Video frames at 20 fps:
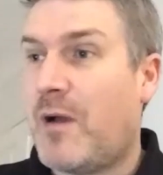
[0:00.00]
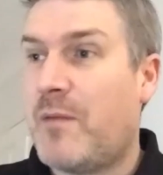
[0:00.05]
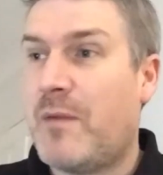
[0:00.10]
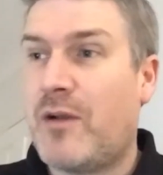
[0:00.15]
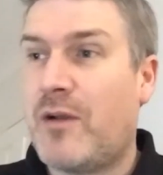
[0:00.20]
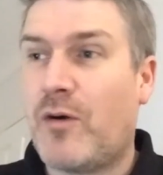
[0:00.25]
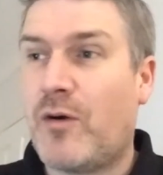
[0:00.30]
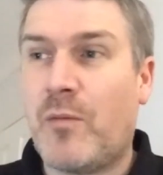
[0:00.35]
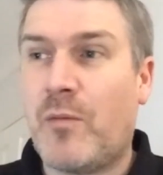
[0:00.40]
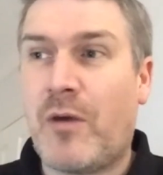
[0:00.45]

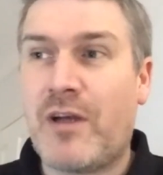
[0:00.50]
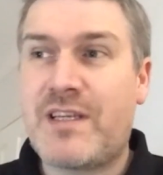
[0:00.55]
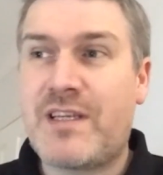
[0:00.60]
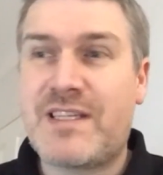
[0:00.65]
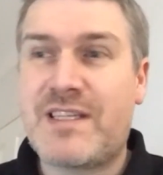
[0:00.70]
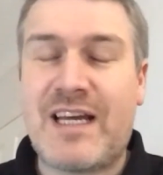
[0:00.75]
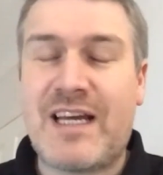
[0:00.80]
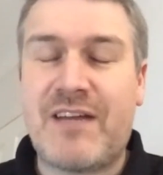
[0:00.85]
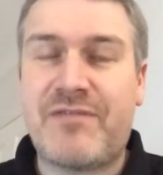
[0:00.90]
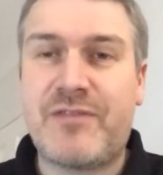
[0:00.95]
And all my
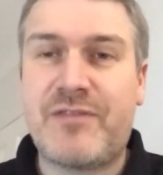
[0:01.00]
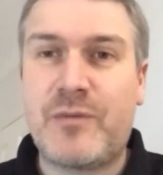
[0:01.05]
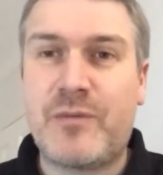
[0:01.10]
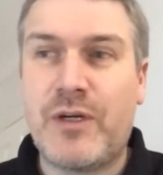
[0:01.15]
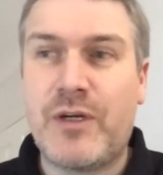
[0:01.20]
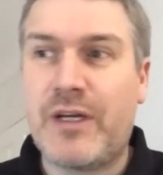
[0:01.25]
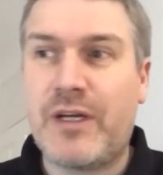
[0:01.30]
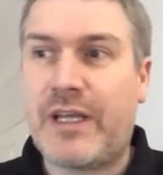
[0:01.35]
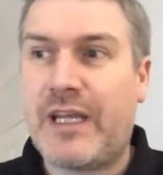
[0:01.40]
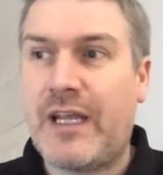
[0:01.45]
staff are
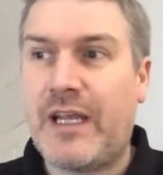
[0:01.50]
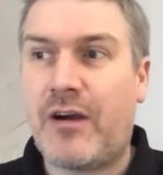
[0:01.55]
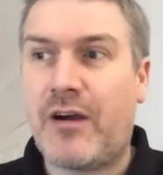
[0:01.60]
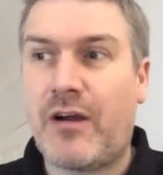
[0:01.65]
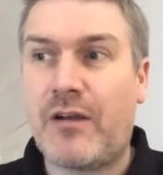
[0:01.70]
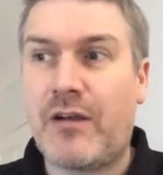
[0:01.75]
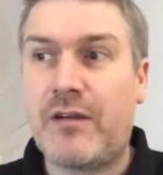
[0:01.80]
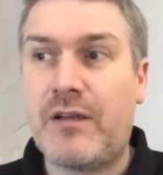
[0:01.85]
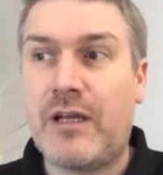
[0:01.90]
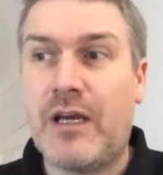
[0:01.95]
working
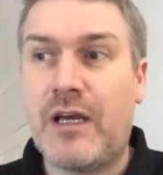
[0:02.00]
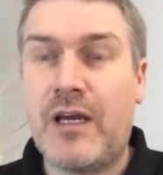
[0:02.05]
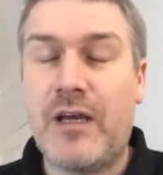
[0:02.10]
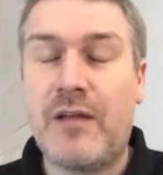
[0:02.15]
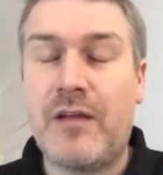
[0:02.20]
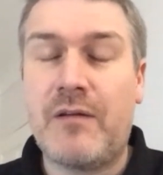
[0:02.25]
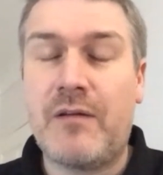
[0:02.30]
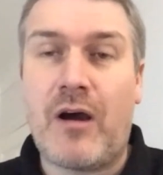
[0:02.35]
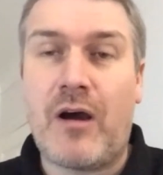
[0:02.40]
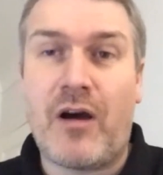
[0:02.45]
on
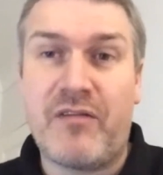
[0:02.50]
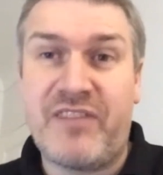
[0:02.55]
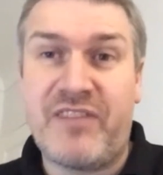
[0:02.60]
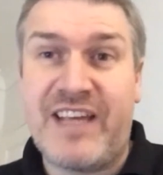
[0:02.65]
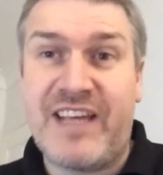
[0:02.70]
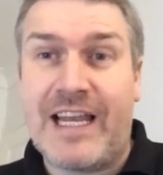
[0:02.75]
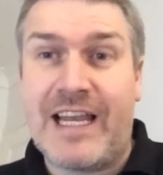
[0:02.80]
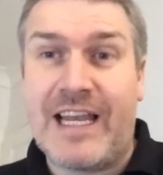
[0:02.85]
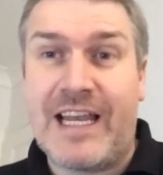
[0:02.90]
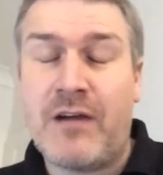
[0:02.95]
our
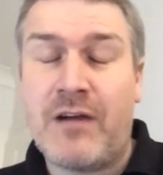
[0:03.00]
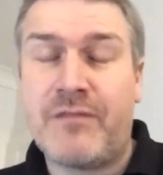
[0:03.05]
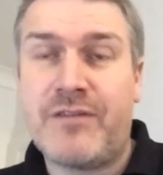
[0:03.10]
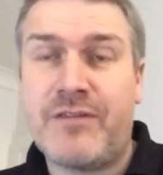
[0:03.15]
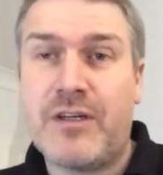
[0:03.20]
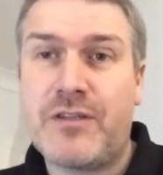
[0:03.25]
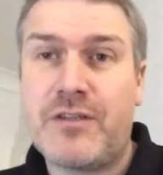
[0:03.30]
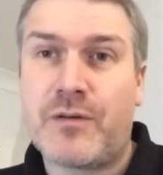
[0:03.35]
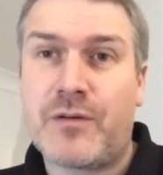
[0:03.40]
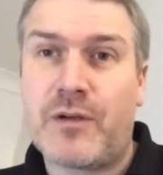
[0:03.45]
VLE, our
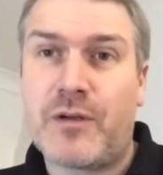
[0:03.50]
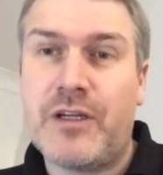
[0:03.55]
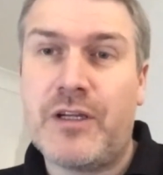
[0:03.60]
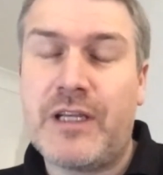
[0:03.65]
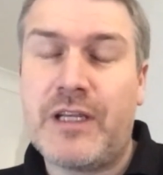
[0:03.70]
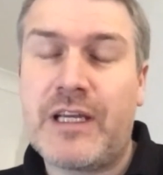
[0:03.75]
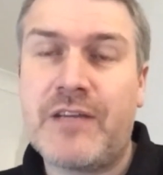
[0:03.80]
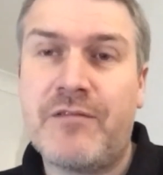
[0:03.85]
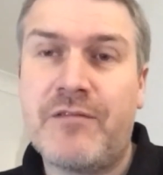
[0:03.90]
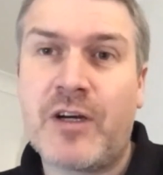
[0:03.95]
virtual
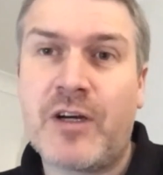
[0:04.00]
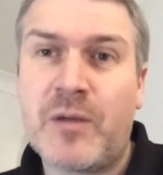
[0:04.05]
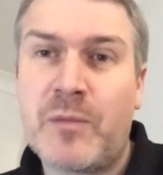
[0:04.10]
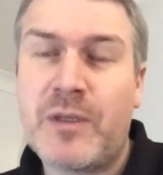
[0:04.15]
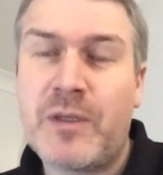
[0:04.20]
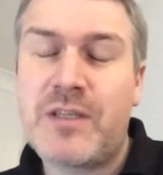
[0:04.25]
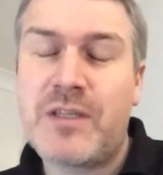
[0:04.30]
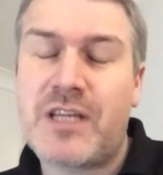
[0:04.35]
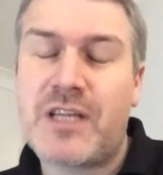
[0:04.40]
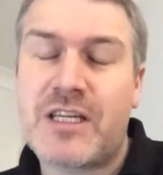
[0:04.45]
learning
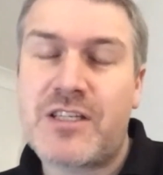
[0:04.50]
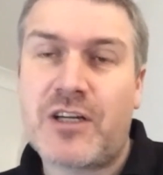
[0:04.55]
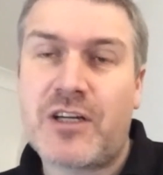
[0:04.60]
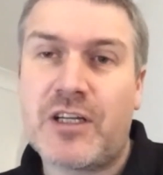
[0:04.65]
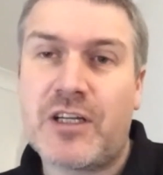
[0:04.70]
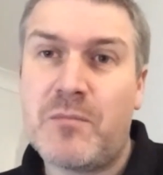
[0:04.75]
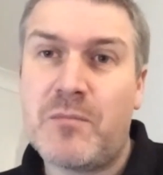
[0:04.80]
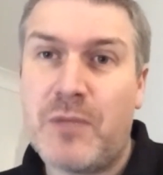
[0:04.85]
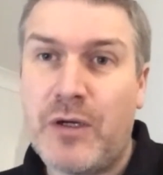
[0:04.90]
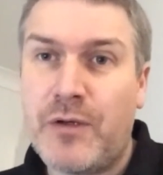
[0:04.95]
environments. That's
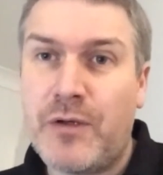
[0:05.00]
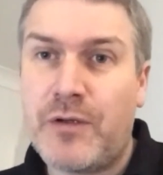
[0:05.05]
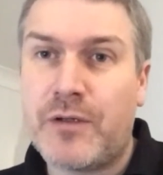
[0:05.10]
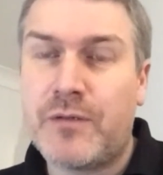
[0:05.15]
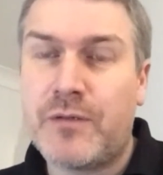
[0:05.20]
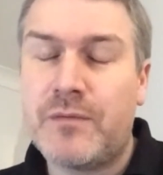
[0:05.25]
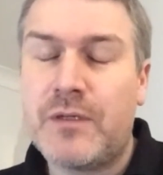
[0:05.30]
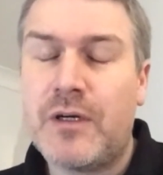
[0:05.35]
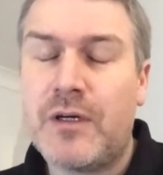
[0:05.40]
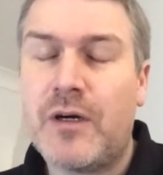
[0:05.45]
either
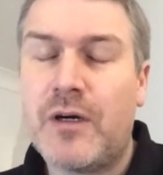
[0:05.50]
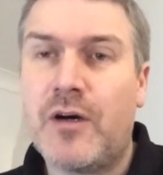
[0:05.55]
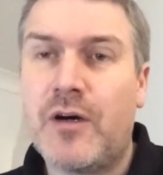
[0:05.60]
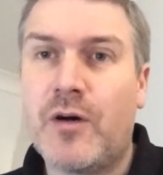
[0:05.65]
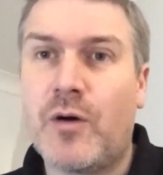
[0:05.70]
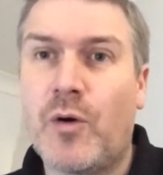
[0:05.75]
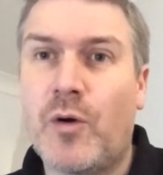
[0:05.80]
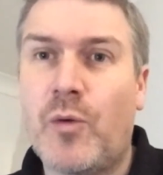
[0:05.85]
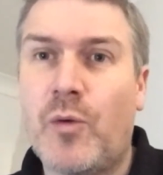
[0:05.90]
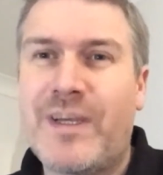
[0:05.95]
Moodle,
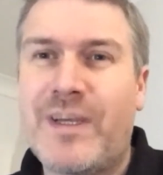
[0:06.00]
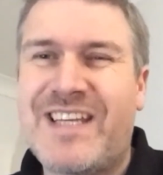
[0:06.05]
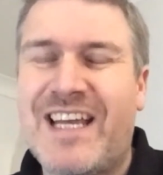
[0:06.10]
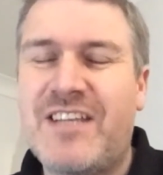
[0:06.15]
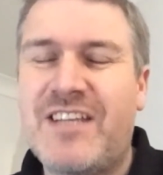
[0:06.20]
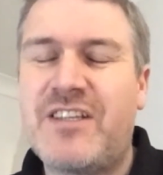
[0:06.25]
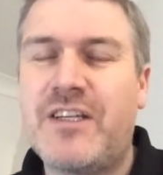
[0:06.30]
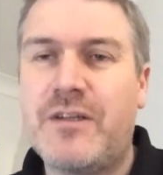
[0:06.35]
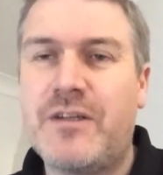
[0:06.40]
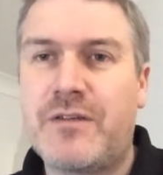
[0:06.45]
or we
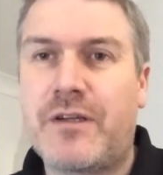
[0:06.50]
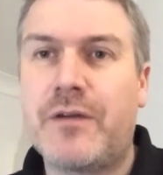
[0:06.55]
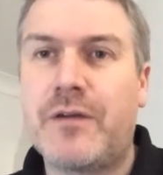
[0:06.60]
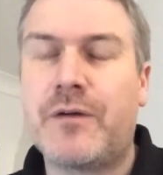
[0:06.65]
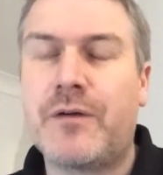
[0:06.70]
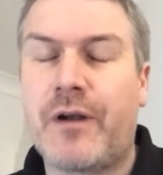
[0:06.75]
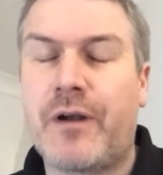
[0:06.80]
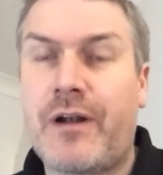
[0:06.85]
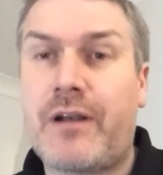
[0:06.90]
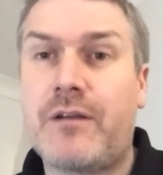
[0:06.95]
tend to use
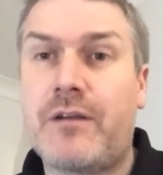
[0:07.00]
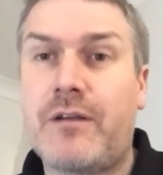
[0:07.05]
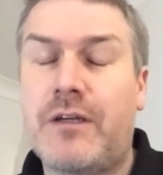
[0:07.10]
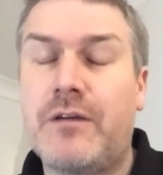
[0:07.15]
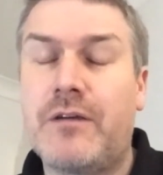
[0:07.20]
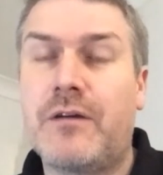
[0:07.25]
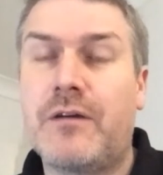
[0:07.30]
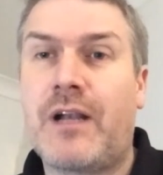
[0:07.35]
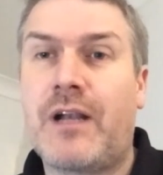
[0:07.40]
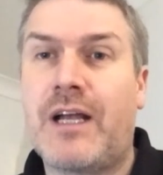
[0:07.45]

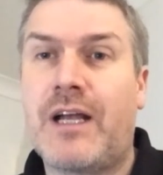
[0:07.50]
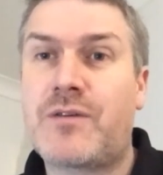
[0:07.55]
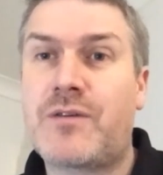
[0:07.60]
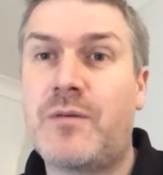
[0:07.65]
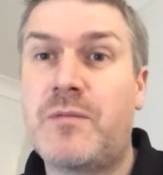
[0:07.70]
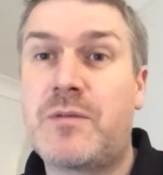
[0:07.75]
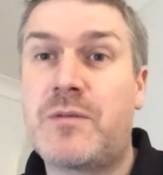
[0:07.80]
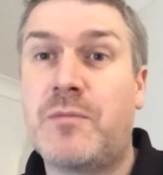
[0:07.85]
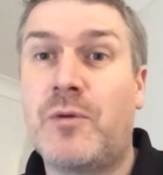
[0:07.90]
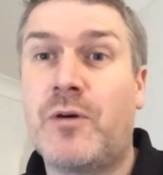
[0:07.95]
Google
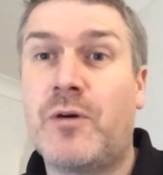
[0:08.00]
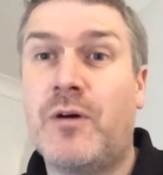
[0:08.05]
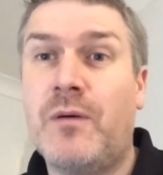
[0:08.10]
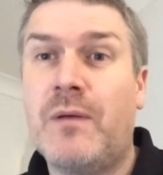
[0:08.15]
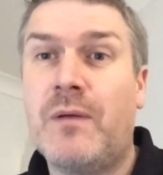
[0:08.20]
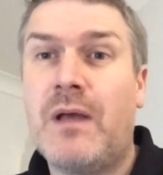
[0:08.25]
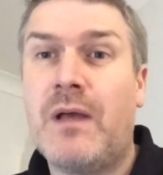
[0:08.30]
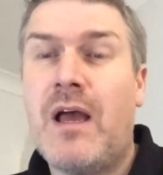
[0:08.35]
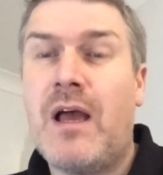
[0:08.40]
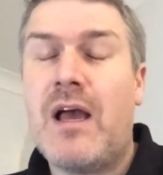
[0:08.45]
Classrooms
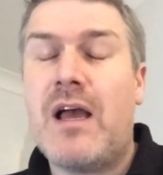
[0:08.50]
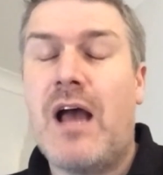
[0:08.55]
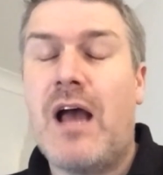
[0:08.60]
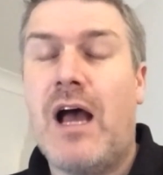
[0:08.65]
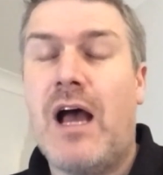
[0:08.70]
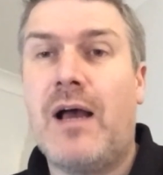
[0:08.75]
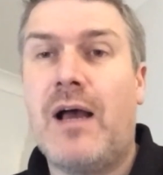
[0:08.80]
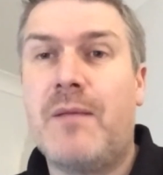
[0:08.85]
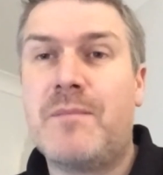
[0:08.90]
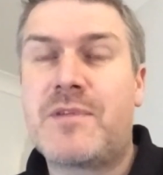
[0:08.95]
more.
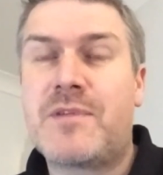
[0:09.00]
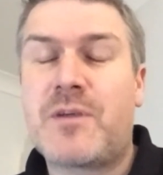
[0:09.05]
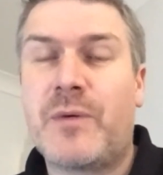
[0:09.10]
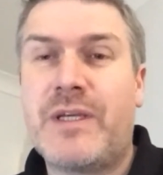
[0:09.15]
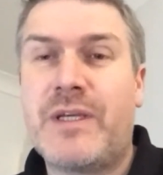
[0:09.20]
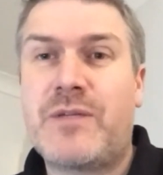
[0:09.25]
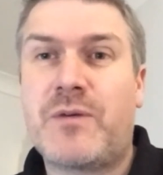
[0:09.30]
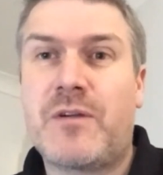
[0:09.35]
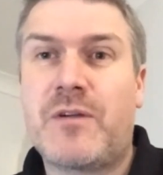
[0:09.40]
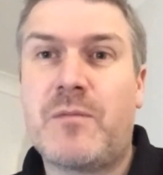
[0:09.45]
So
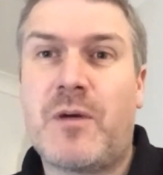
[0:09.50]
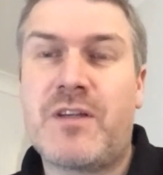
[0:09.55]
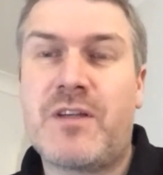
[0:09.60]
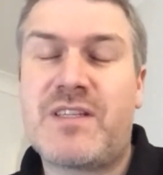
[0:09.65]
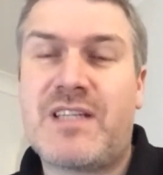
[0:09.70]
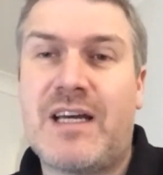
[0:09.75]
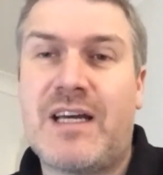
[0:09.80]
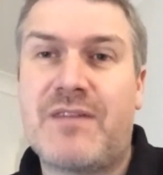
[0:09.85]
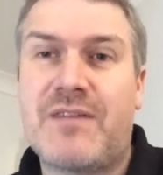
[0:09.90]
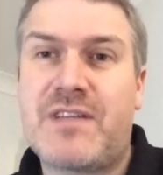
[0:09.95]
each one of my
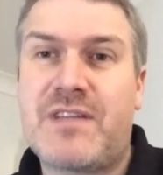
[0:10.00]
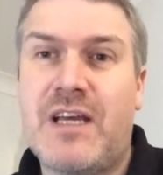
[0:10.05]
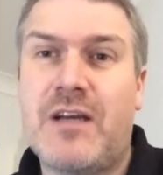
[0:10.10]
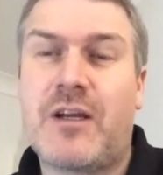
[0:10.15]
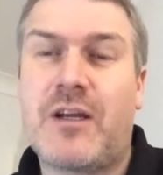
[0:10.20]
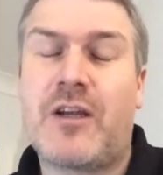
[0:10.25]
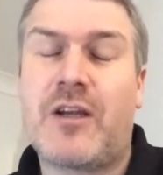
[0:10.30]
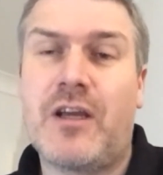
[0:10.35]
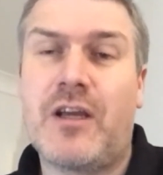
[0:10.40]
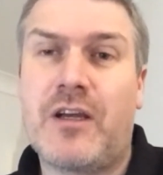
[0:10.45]
staff set
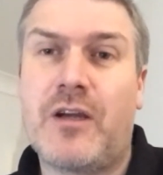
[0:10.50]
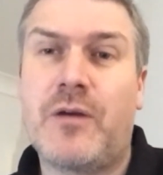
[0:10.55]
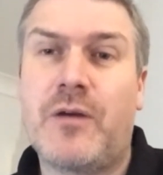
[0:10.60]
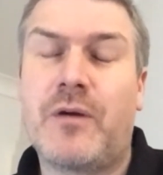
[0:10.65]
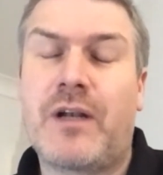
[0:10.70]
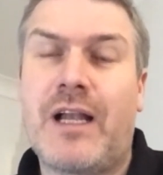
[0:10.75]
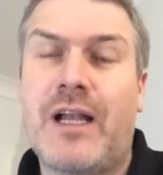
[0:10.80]
a Google